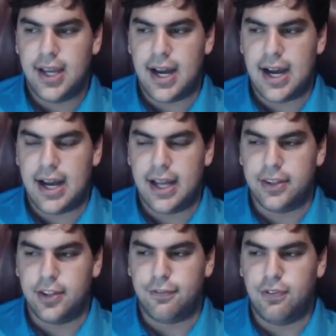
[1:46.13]

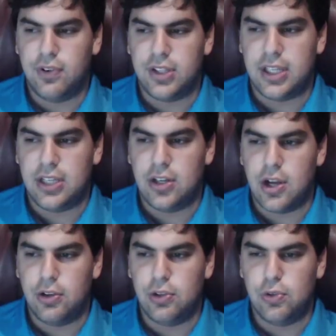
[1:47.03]

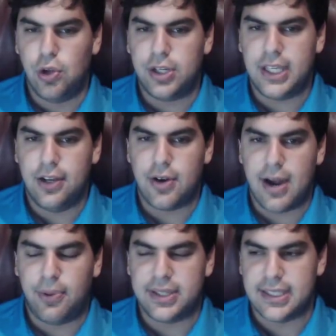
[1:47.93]
You look here
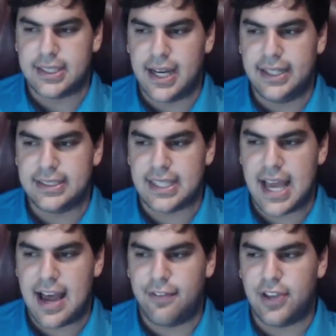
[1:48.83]
at what the Titans
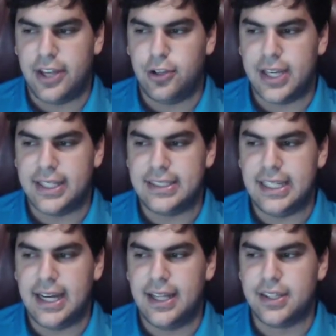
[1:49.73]
have, and you get
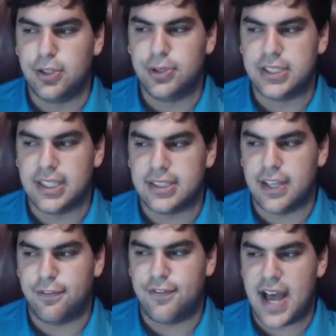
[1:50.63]
Deion Lewis, that's a
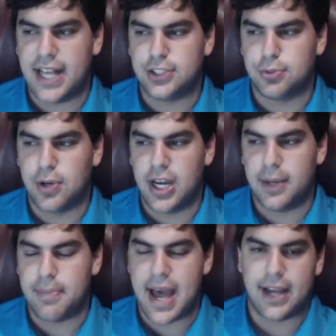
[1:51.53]
fast
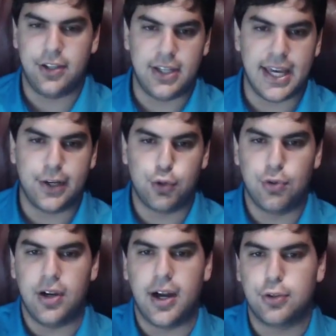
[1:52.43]
running back. You get
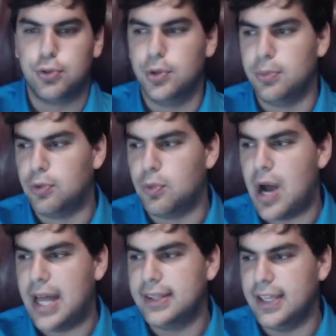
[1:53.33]
Akrum
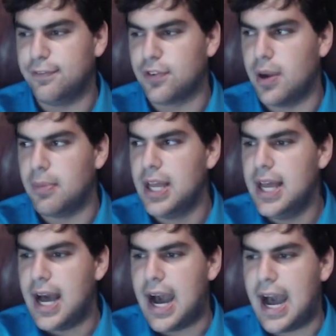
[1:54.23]
Wadley from
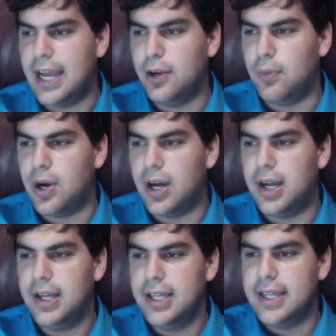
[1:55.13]

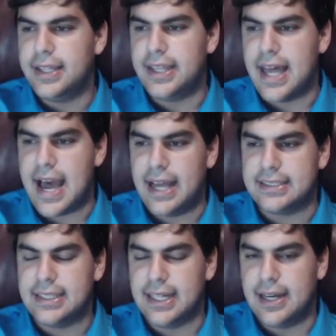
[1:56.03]
Iowa
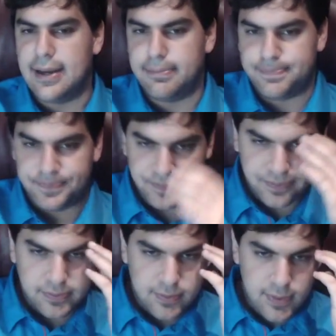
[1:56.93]
that
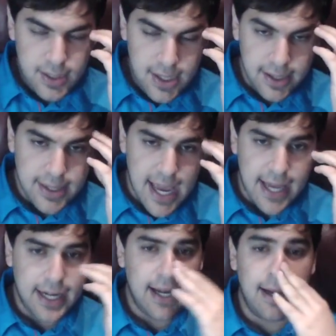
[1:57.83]

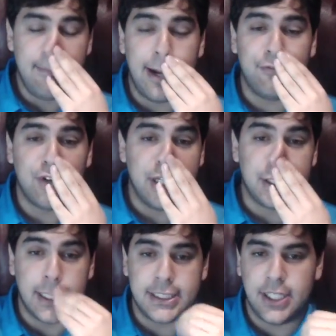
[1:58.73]
my friend
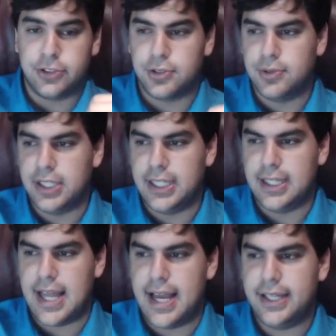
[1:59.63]
Jet Central really
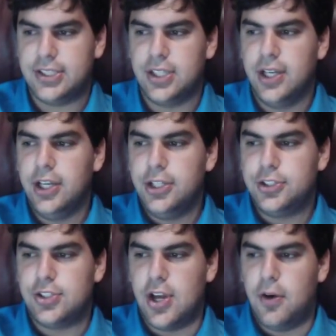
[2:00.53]
likes.
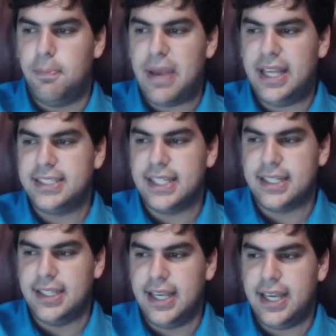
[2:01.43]
So
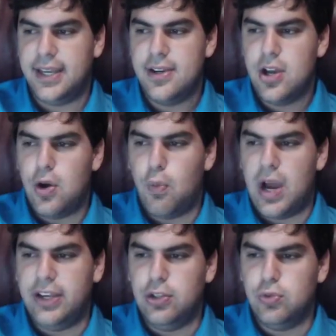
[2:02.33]
basically,
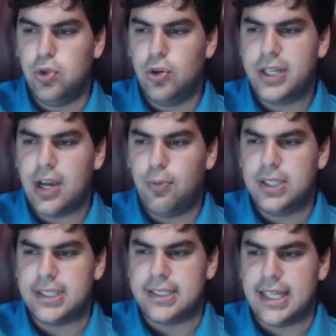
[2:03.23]
when you look at
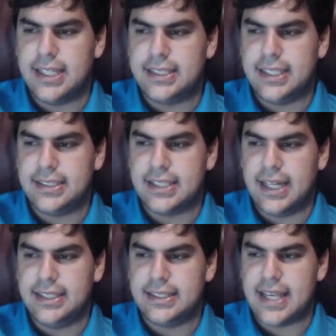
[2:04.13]
what the Tennessee
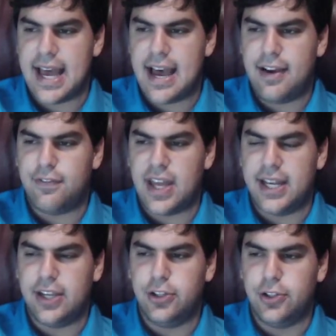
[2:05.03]
Titans have, and
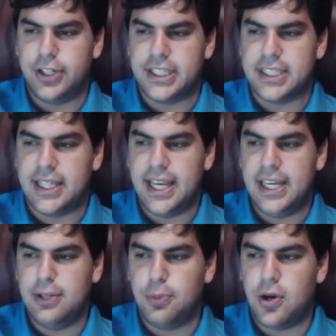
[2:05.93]
then you look at
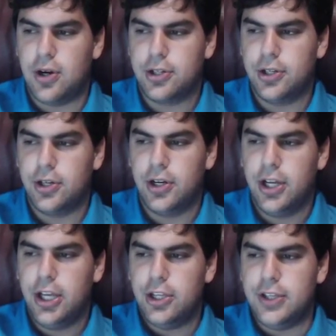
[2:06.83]
Delanie Walker,
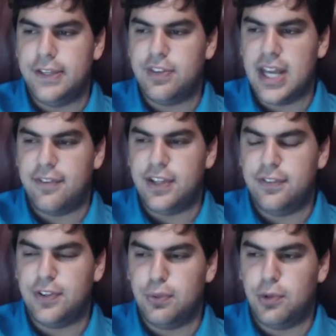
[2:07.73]
you even have
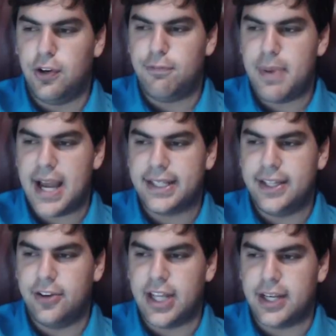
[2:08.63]
Ethan Wolf back
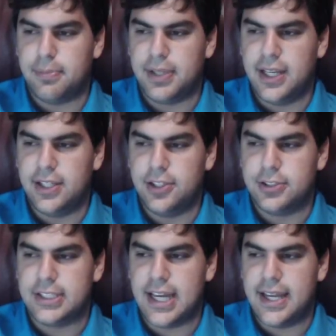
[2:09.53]
there that can play a little
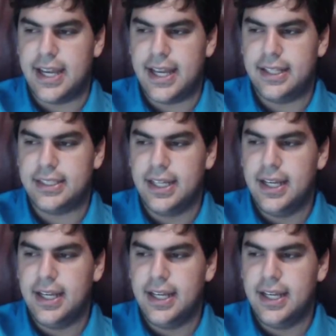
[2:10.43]
tight end.